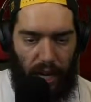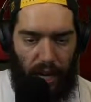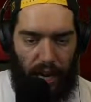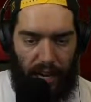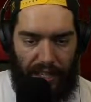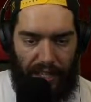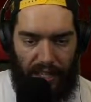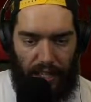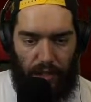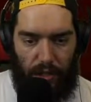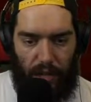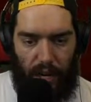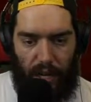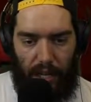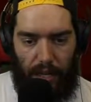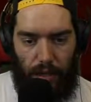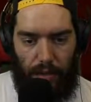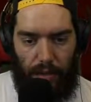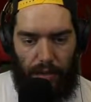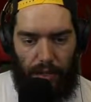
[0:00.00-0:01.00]
I did try
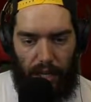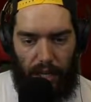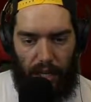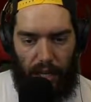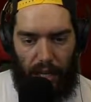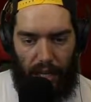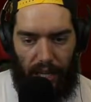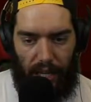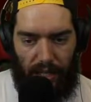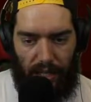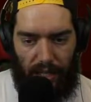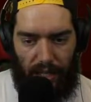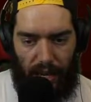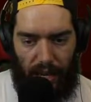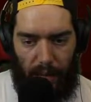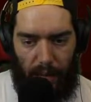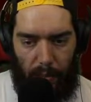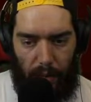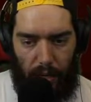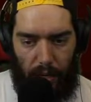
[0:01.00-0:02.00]
using an
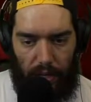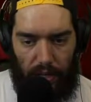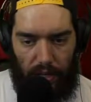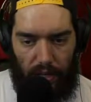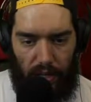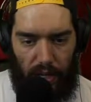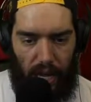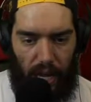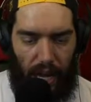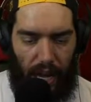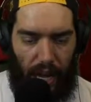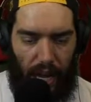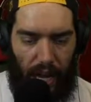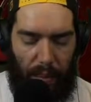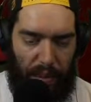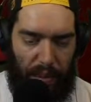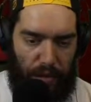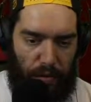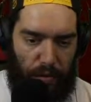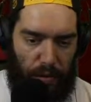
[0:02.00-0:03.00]
Insight Merc,
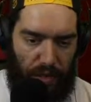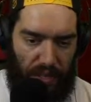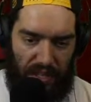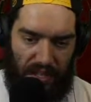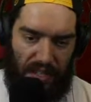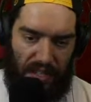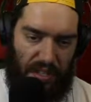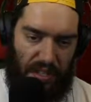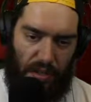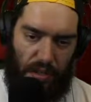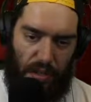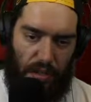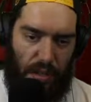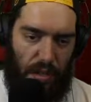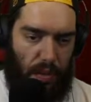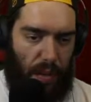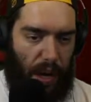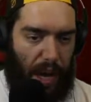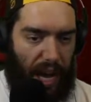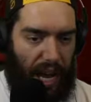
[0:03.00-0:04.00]
but the resistances are
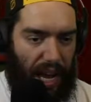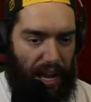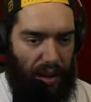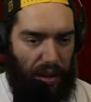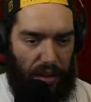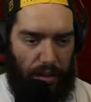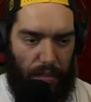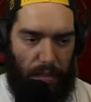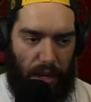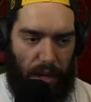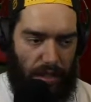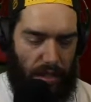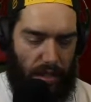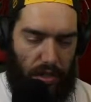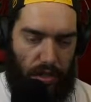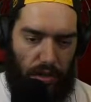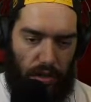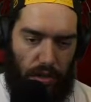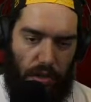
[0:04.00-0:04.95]
too high on the monsters.